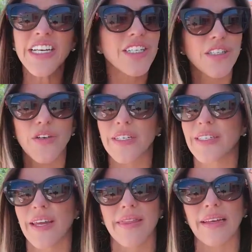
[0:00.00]
just couldn't
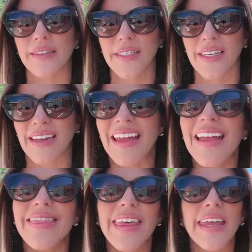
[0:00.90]
take that listing.
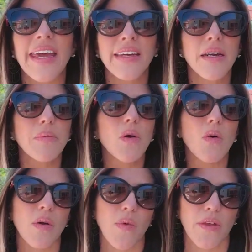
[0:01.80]
They ended up
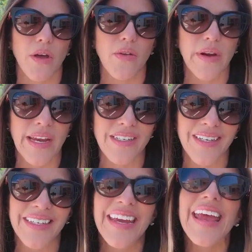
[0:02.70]
going with another
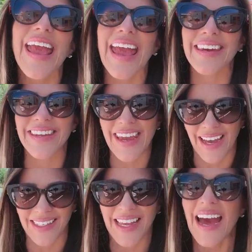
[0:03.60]
agent. And
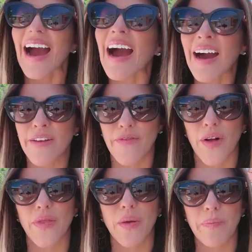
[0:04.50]
yes, I
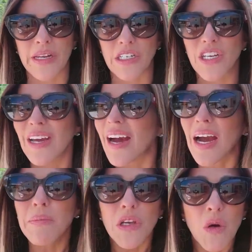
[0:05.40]
felt the pinch.
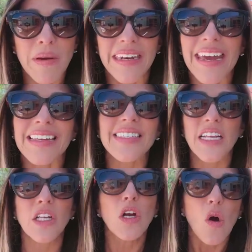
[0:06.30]
I'm human and
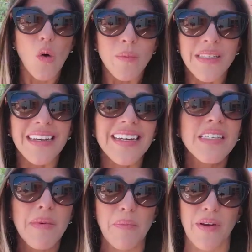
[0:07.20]
selling homes
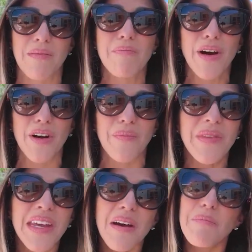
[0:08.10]
is my bread and butter.
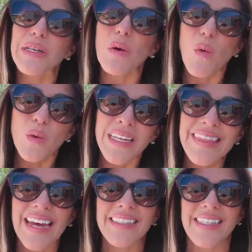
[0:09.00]
But
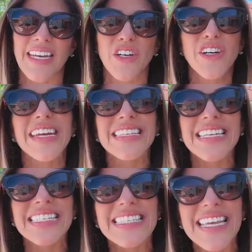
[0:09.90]
holding that standard is
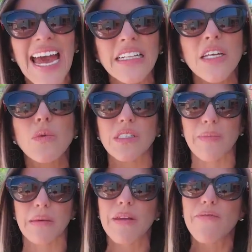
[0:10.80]
exactly what's
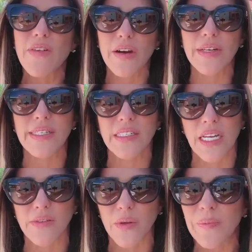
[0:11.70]
made me very
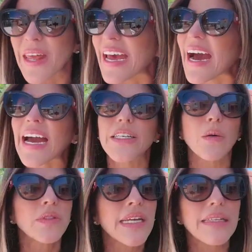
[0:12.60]
successful. I
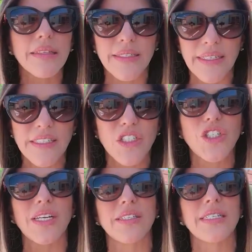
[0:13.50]
don't take listings
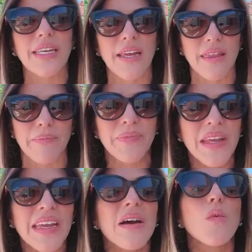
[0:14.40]
just to take them.
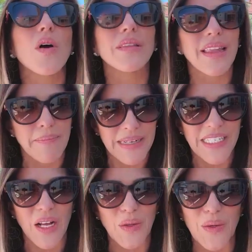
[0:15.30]
Well, let me
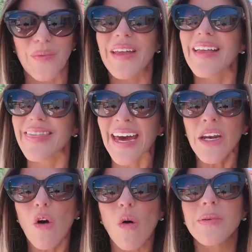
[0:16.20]
tell you,
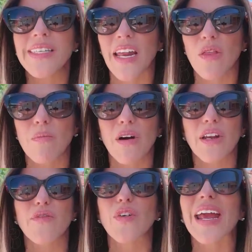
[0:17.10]
that home sat on the
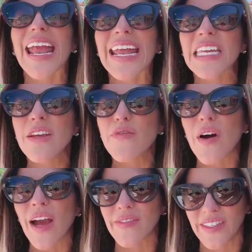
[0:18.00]
market for
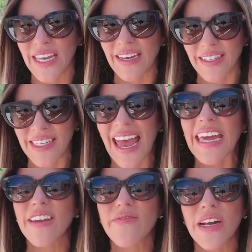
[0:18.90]
85 days
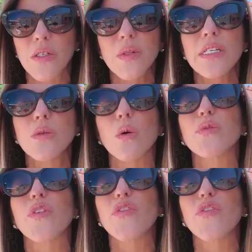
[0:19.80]
and eventually sold for